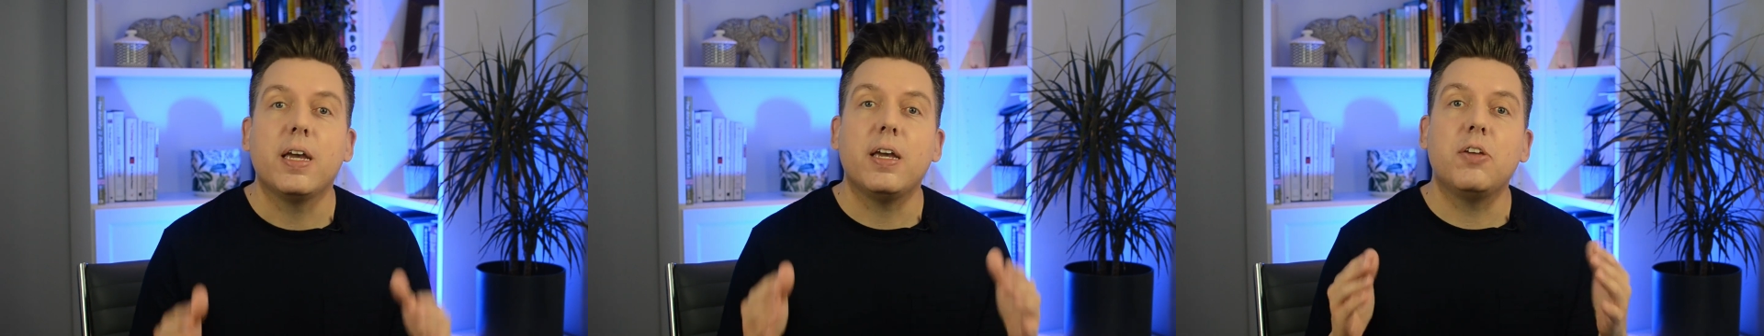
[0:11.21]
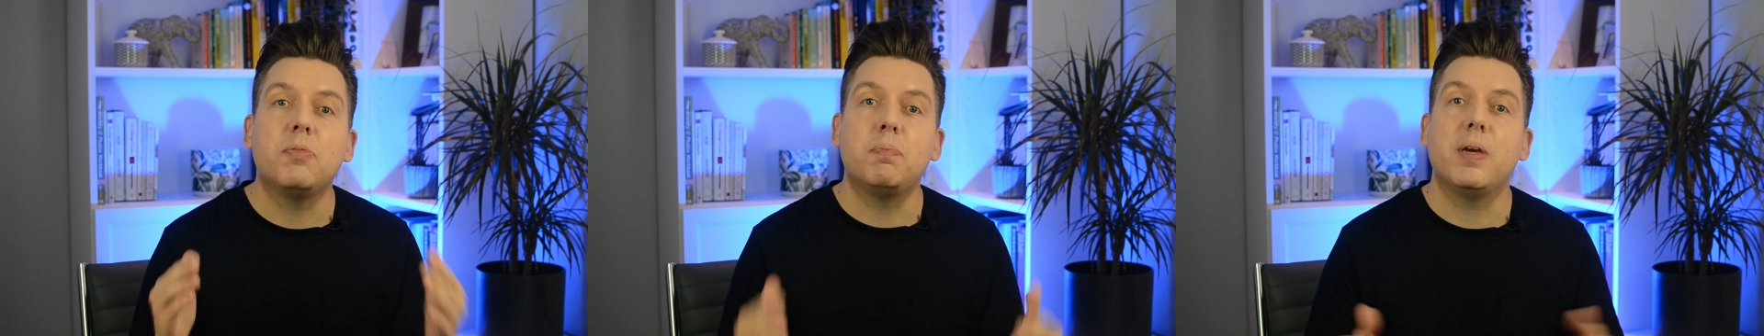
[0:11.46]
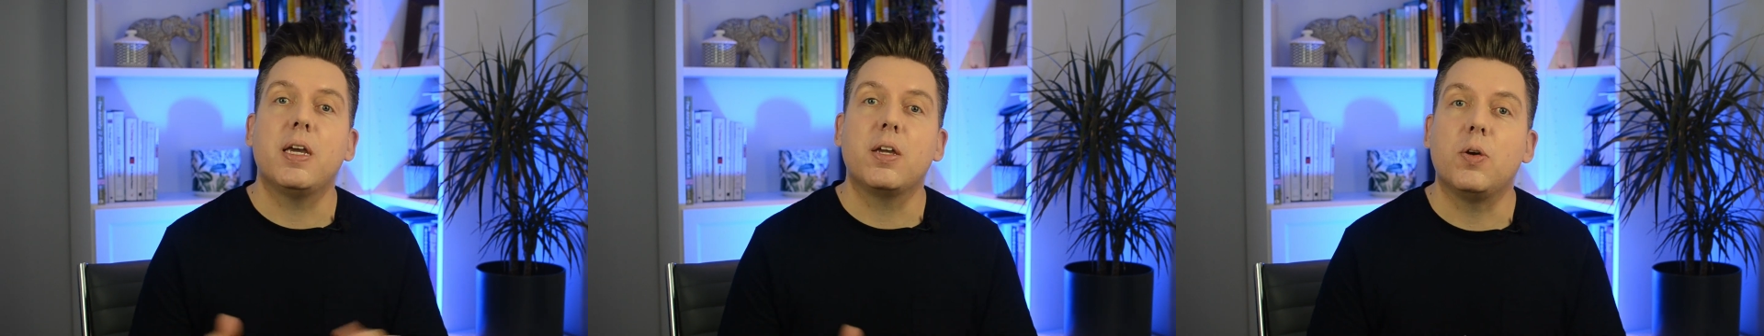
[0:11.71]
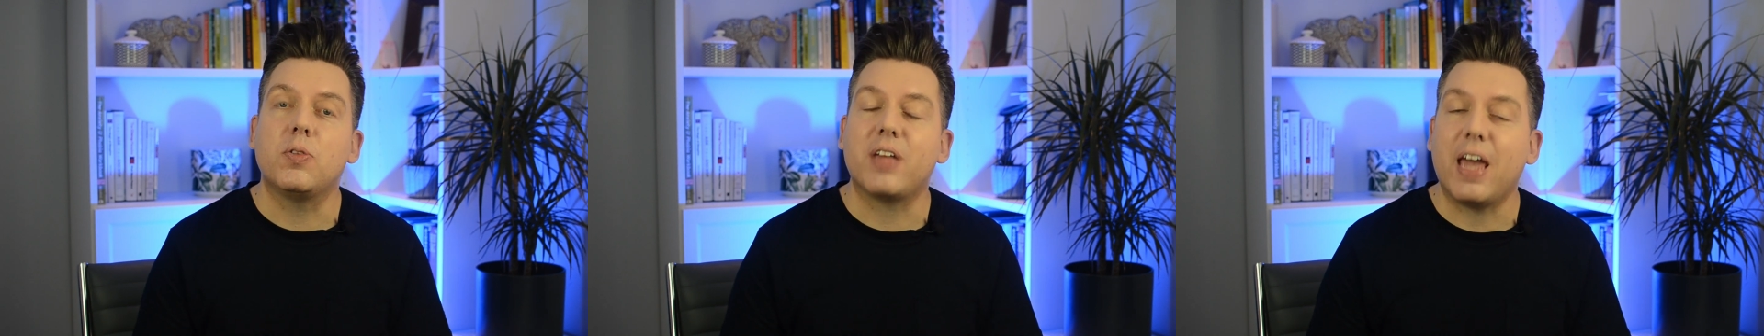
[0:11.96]
is being
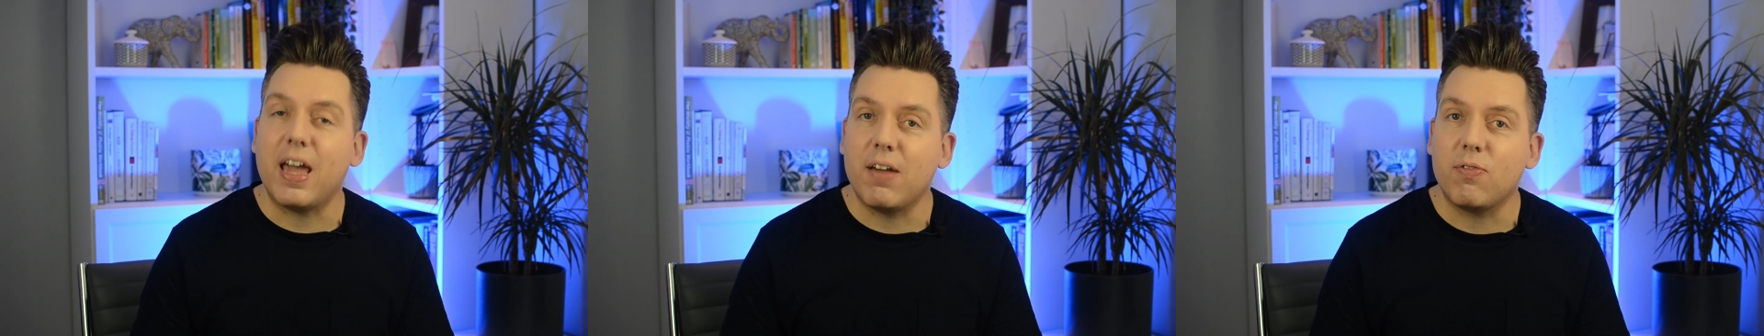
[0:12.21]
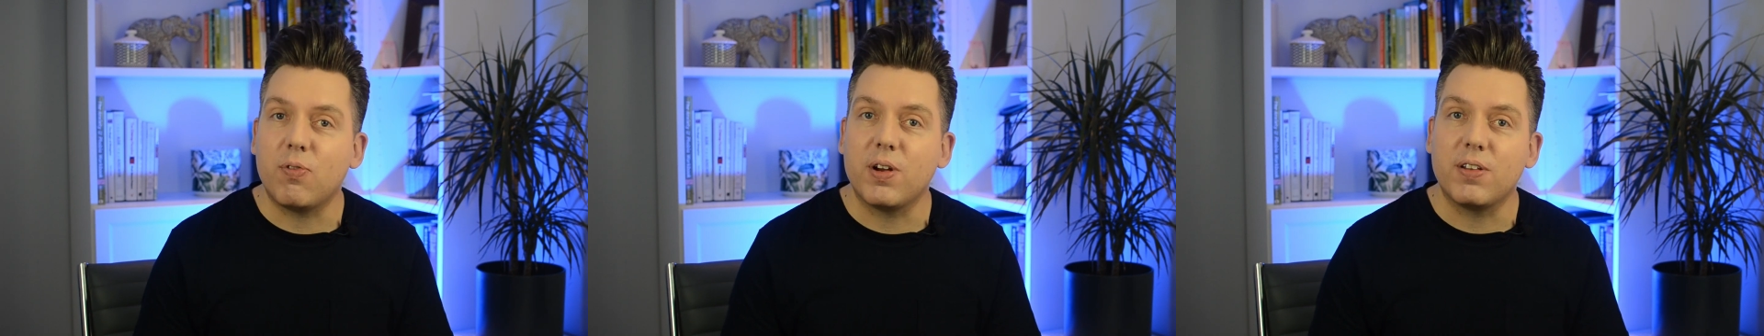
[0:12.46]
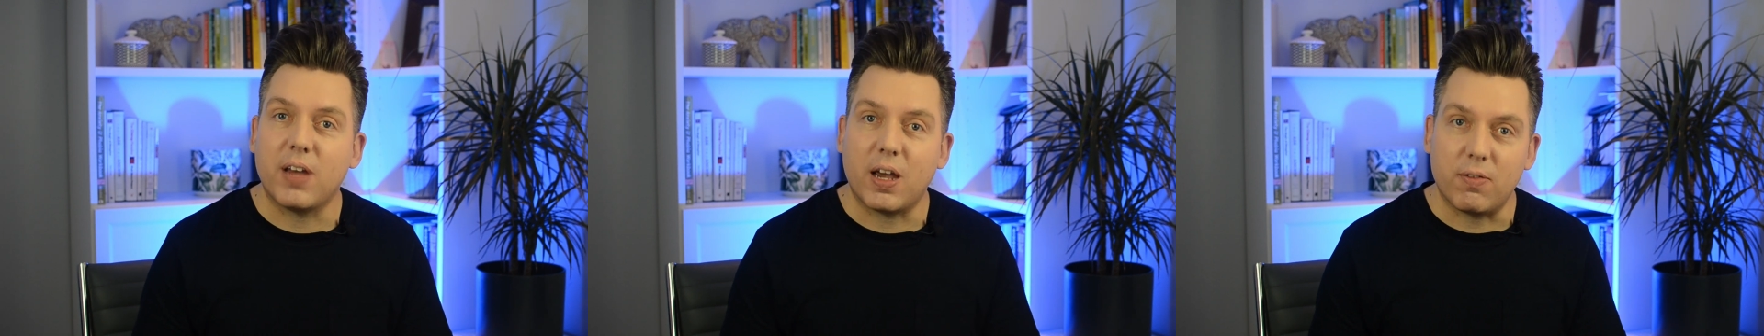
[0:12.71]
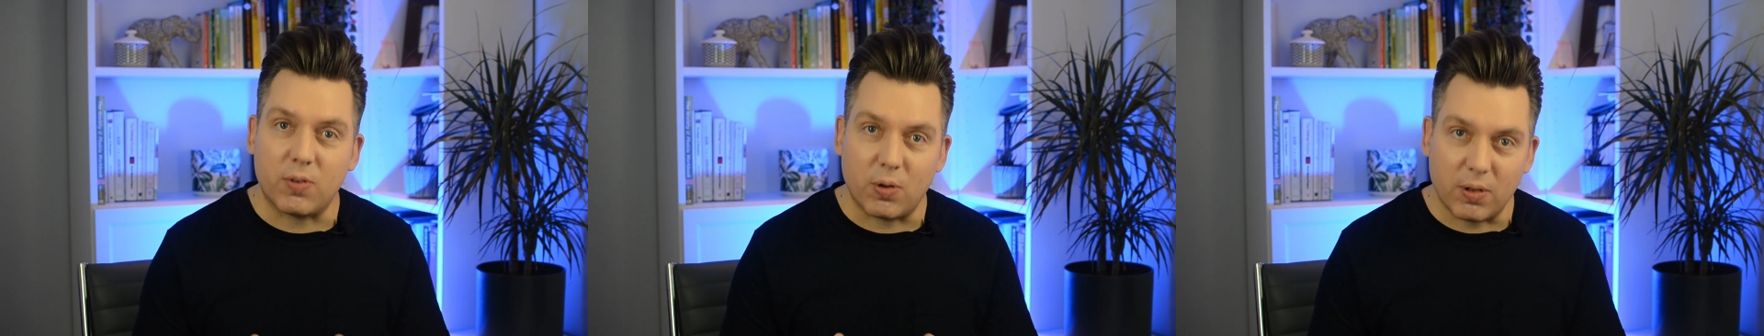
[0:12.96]
used every day
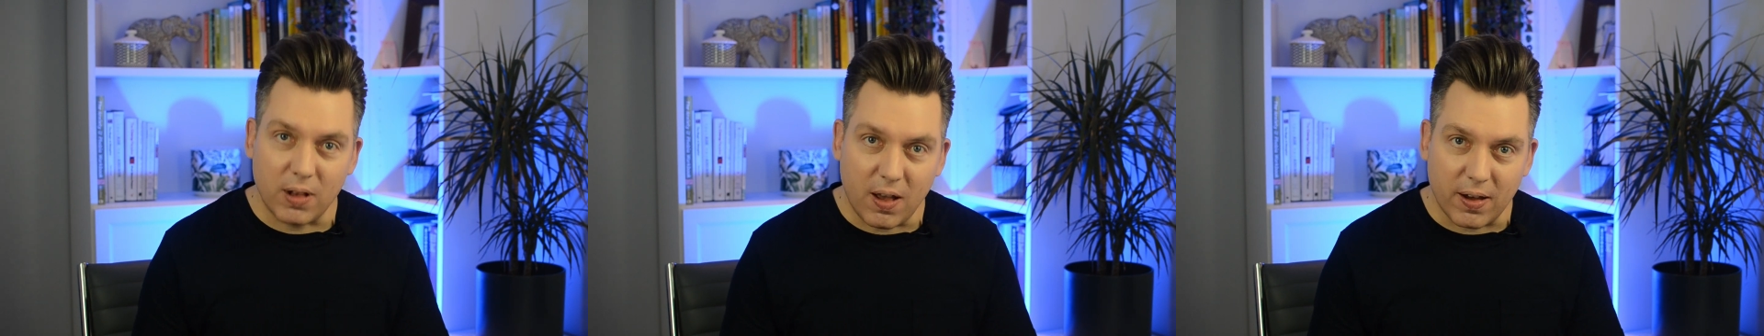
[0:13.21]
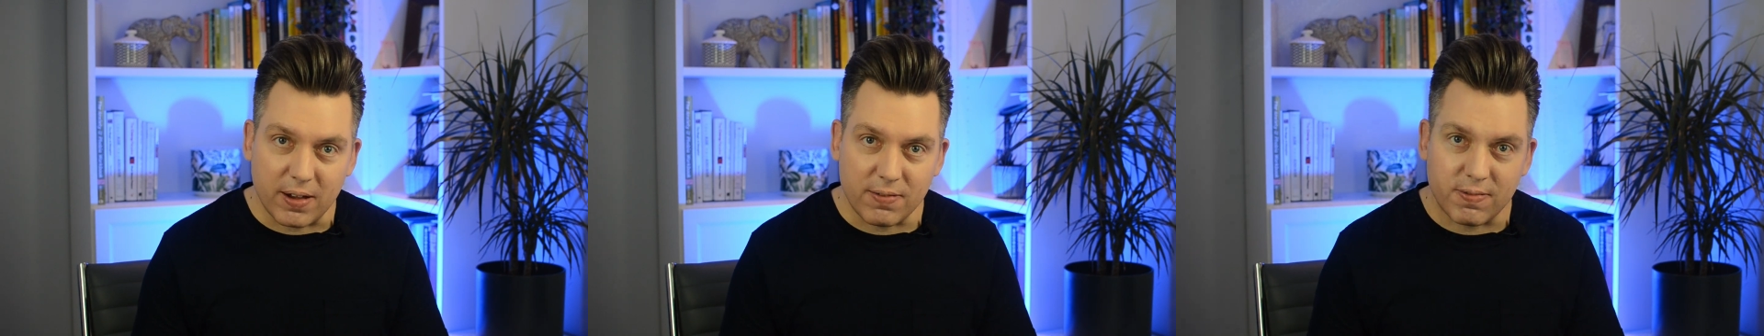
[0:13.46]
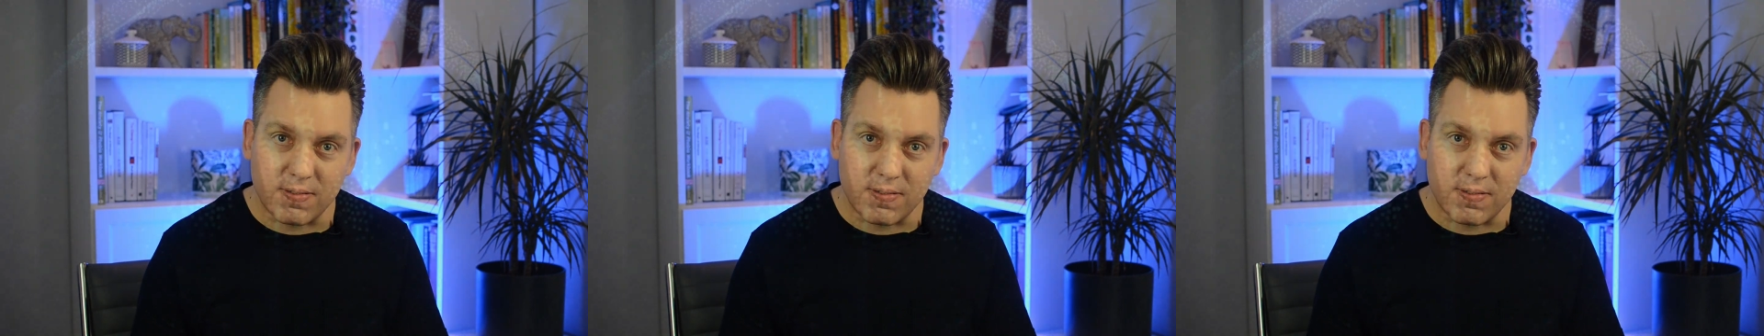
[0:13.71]
of your life,